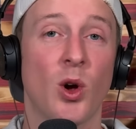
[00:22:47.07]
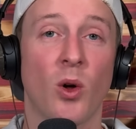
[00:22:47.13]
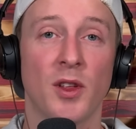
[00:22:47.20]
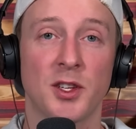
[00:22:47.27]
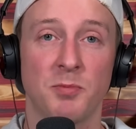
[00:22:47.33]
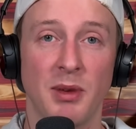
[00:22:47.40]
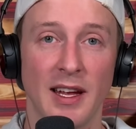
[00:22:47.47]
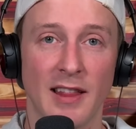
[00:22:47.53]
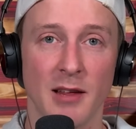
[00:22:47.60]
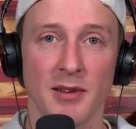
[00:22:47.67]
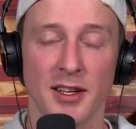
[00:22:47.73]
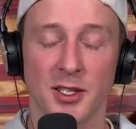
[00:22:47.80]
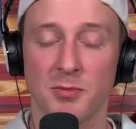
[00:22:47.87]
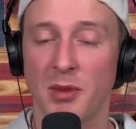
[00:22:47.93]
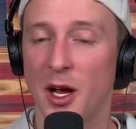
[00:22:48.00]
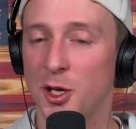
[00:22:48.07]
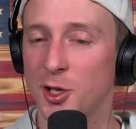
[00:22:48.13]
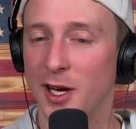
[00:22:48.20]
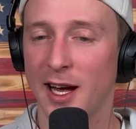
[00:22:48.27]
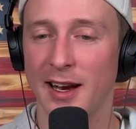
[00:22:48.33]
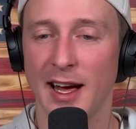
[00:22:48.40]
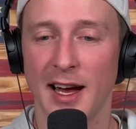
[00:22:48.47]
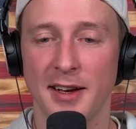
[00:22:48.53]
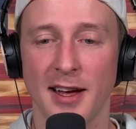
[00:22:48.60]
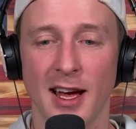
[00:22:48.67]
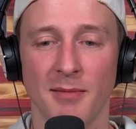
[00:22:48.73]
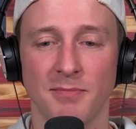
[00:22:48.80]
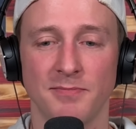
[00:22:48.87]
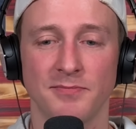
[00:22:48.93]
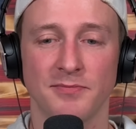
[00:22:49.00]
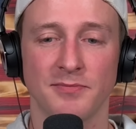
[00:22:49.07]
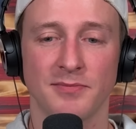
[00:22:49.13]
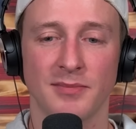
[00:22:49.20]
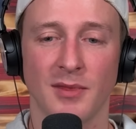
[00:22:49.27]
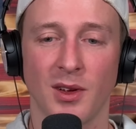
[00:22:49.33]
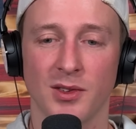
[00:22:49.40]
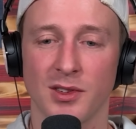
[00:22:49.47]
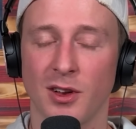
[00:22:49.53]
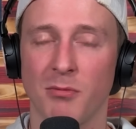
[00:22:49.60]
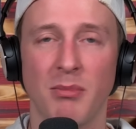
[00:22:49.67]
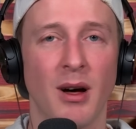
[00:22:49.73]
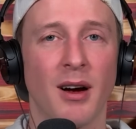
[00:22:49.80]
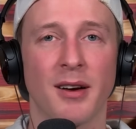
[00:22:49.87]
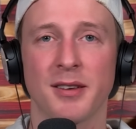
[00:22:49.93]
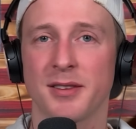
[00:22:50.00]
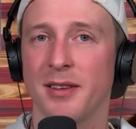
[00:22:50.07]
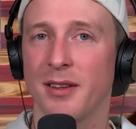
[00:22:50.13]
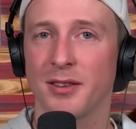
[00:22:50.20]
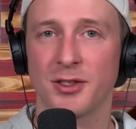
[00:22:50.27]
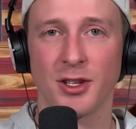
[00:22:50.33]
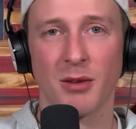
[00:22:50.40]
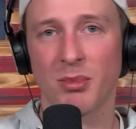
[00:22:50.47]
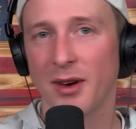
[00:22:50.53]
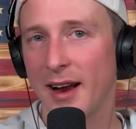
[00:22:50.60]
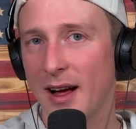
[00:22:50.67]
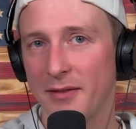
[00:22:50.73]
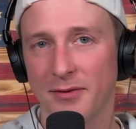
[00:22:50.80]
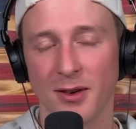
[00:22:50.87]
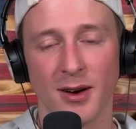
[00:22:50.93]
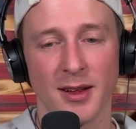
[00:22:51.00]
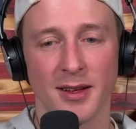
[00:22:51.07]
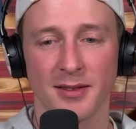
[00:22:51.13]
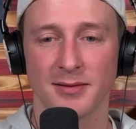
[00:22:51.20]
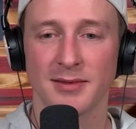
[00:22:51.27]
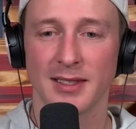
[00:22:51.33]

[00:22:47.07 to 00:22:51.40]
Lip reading: go the speed limit, especially at nighttime. Those little buggers, they'll jump right out in front of you.